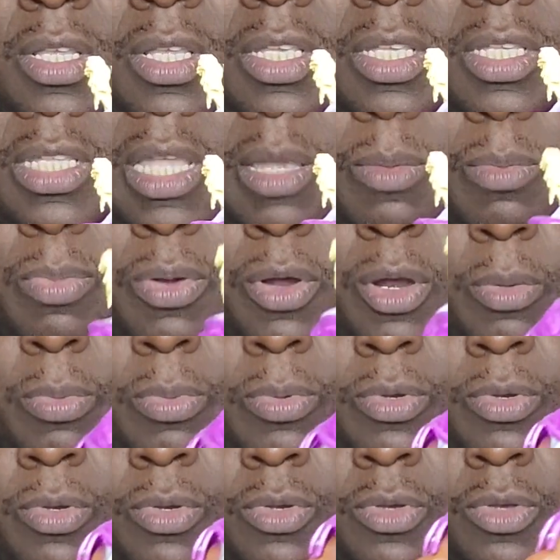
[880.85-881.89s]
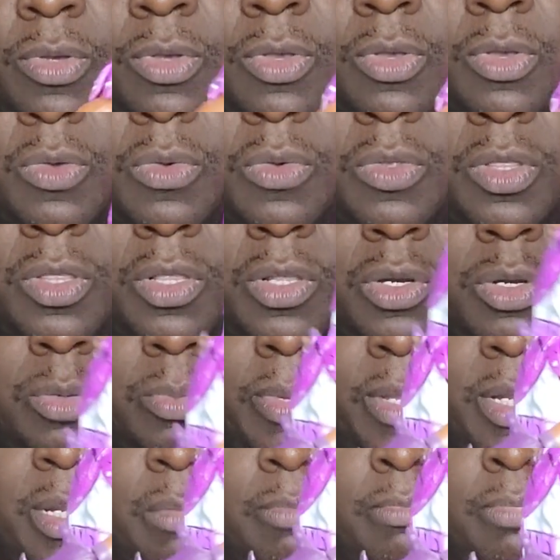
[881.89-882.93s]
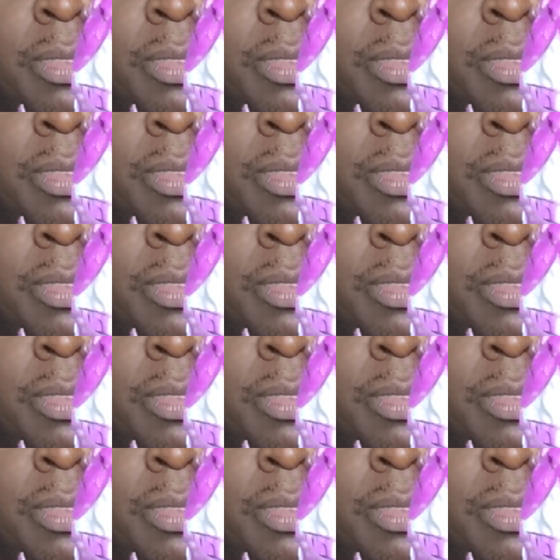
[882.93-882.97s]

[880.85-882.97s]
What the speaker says: It's that purple with a little bit of